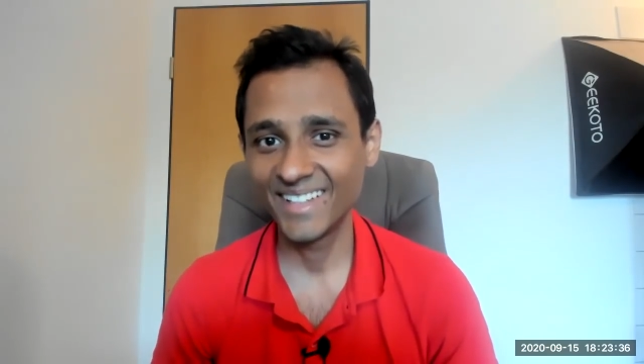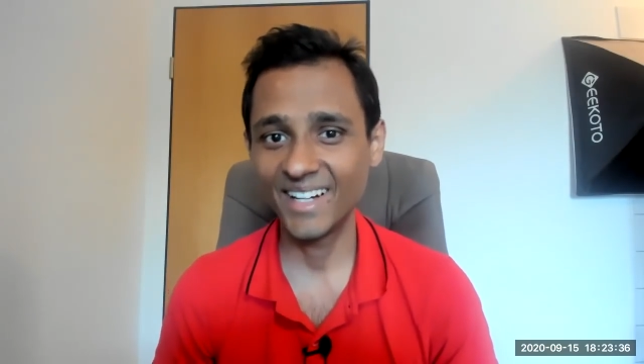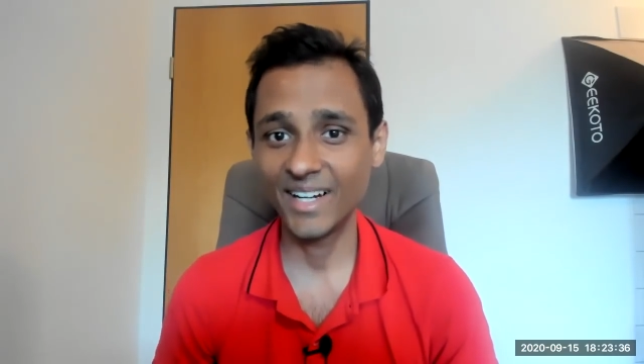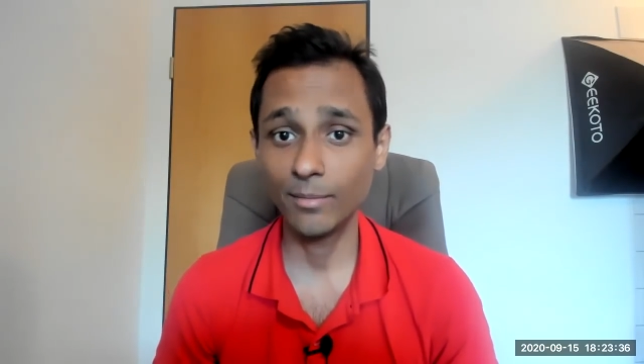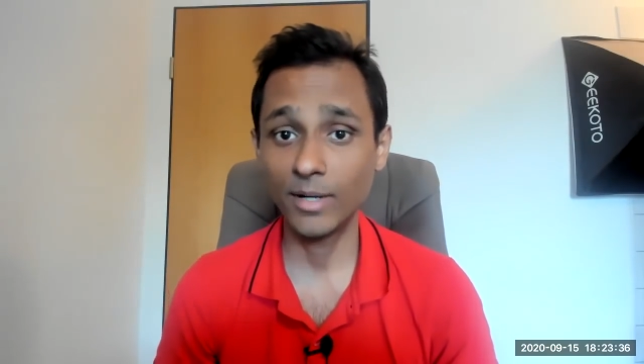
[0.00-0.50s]

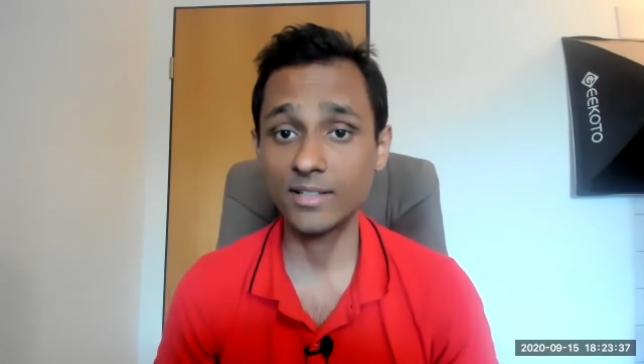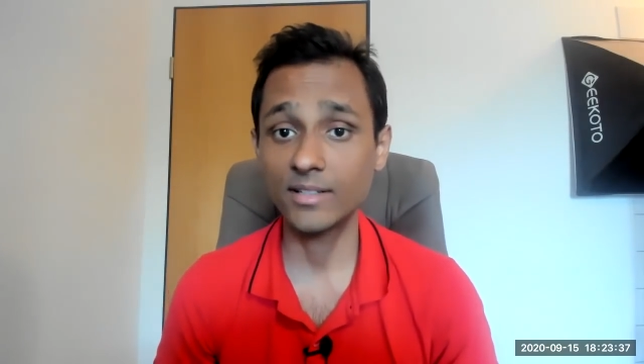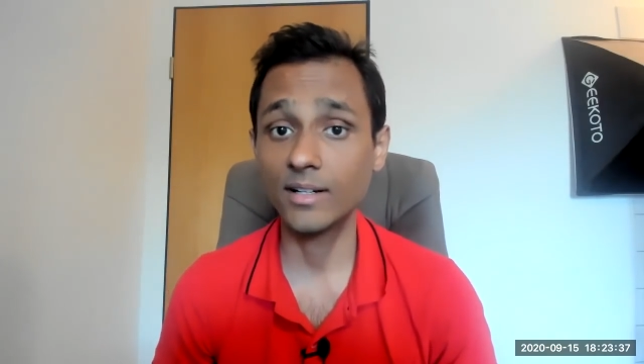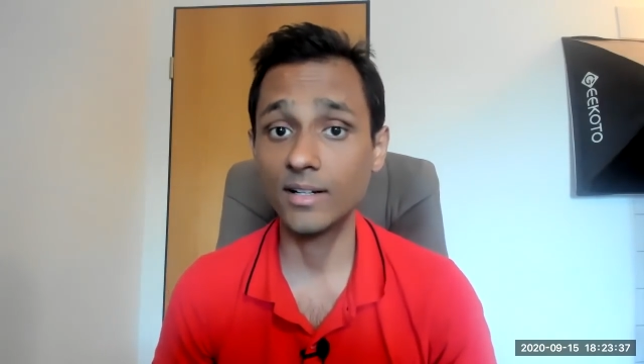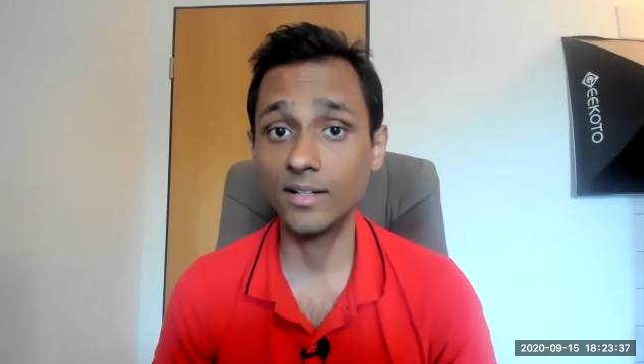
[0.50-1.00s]
Uh, but
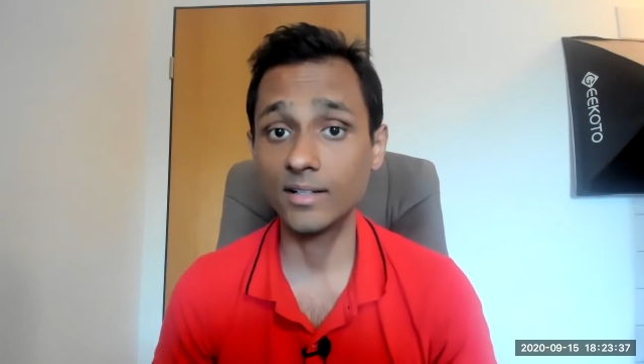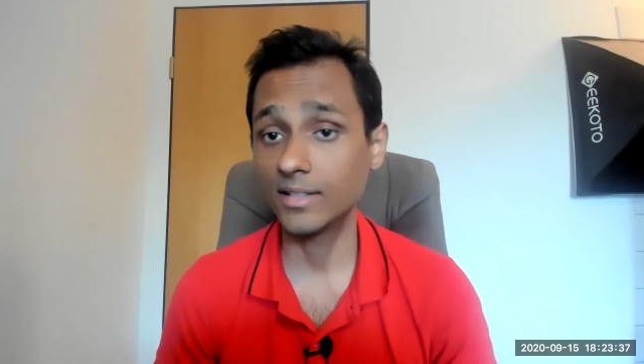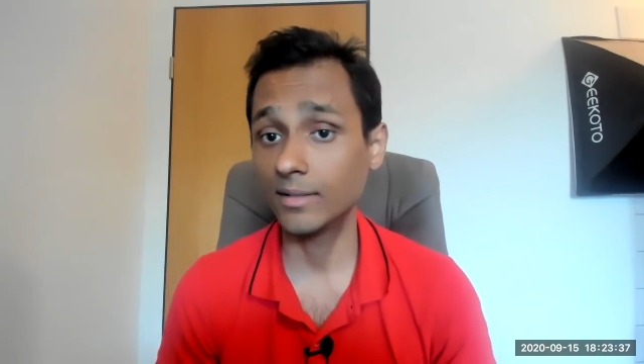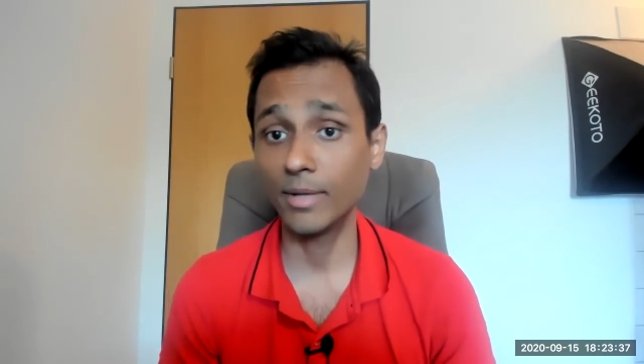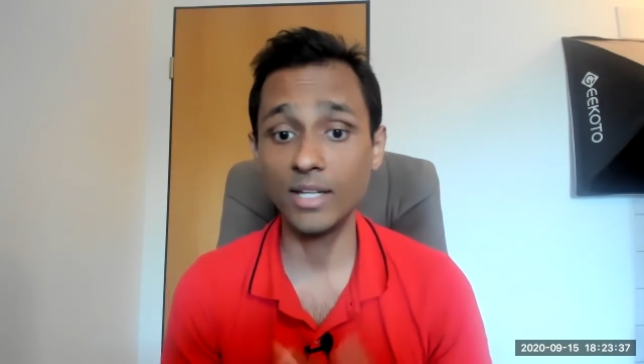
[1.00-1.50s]
uh,
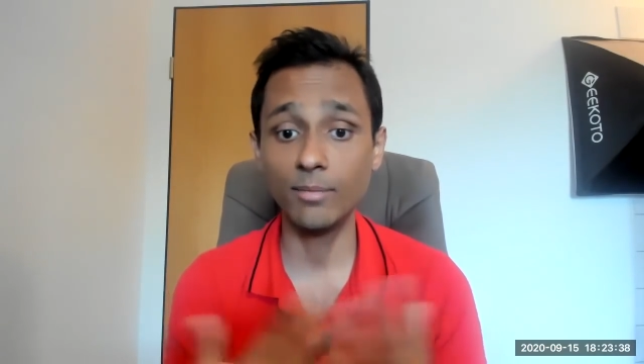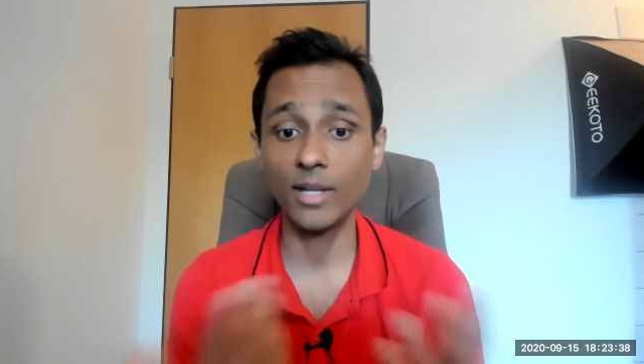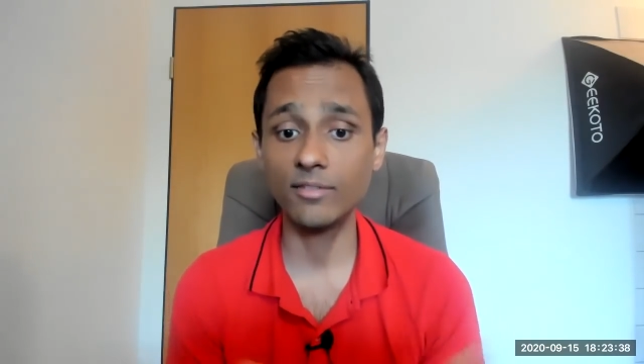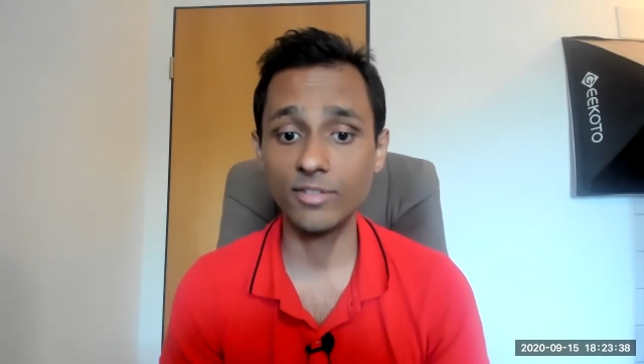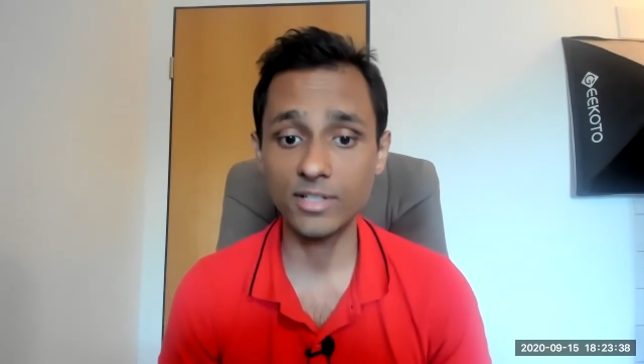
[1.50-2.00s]
there are many
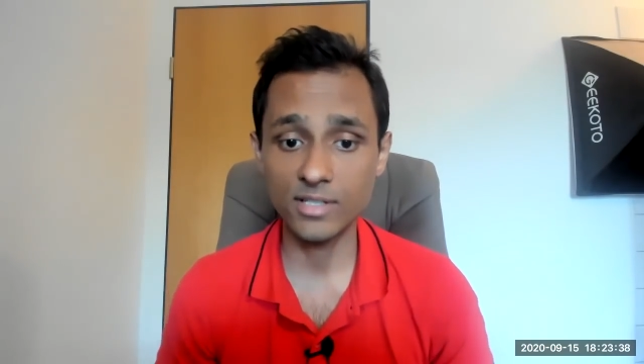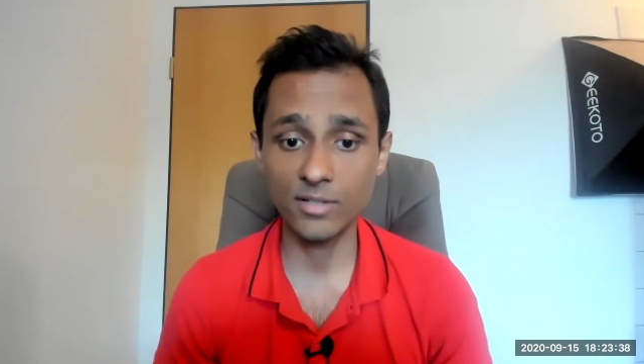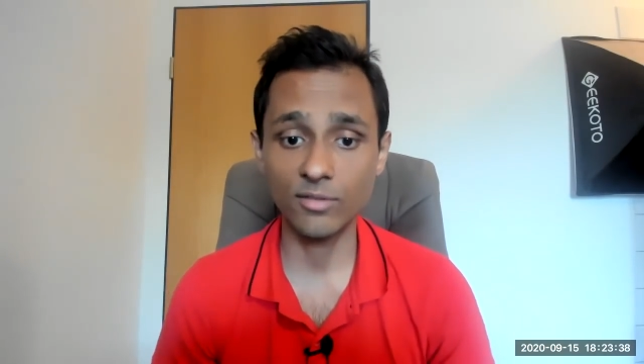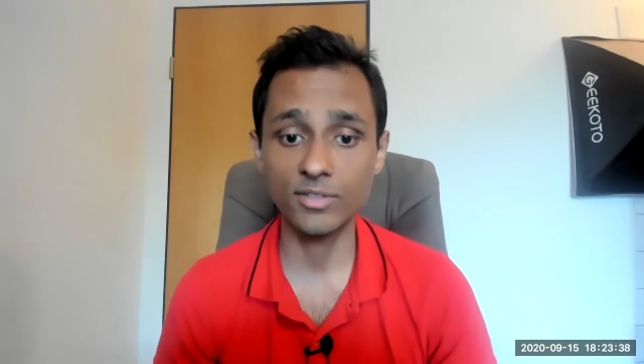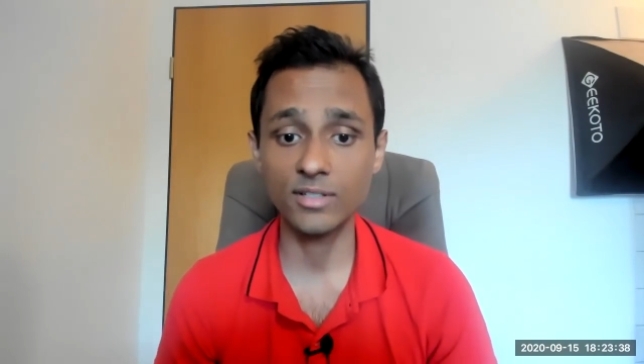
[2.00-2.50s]

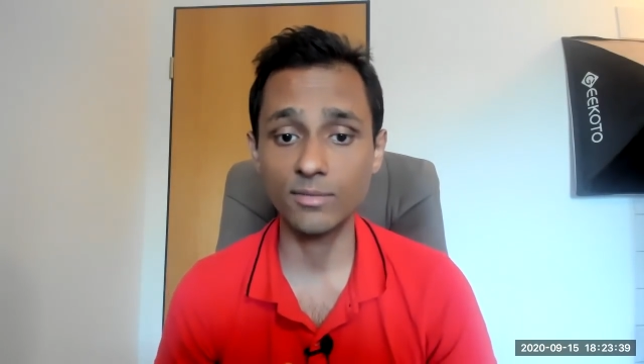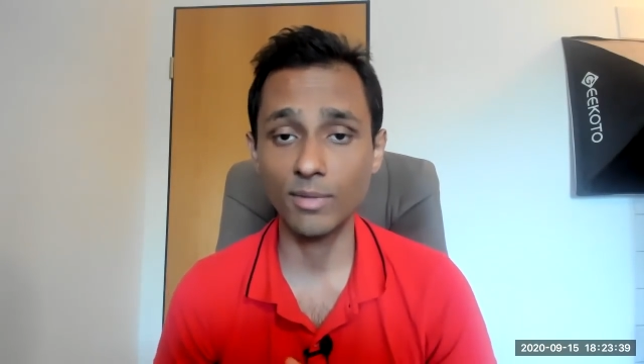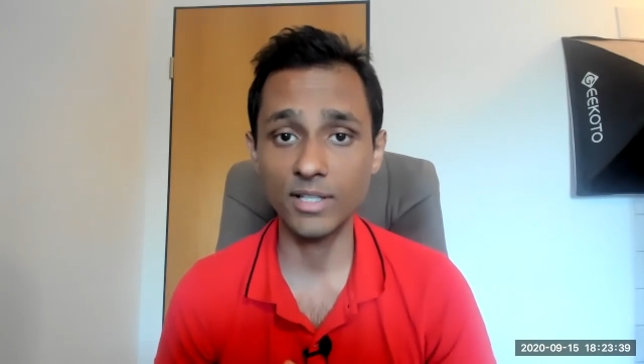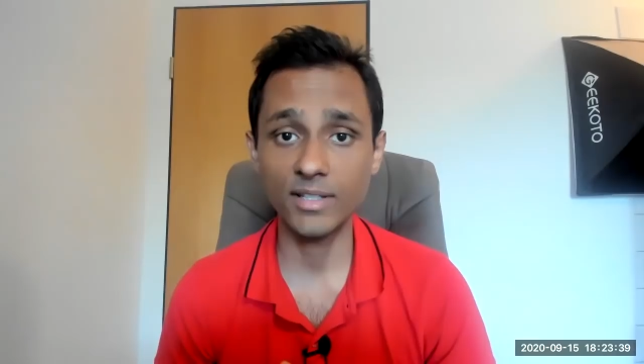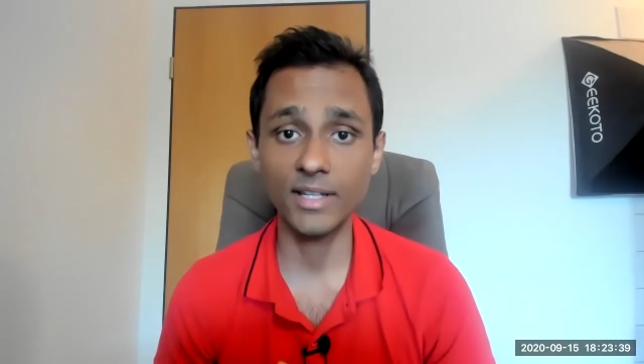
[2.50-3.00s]
benefits of this month,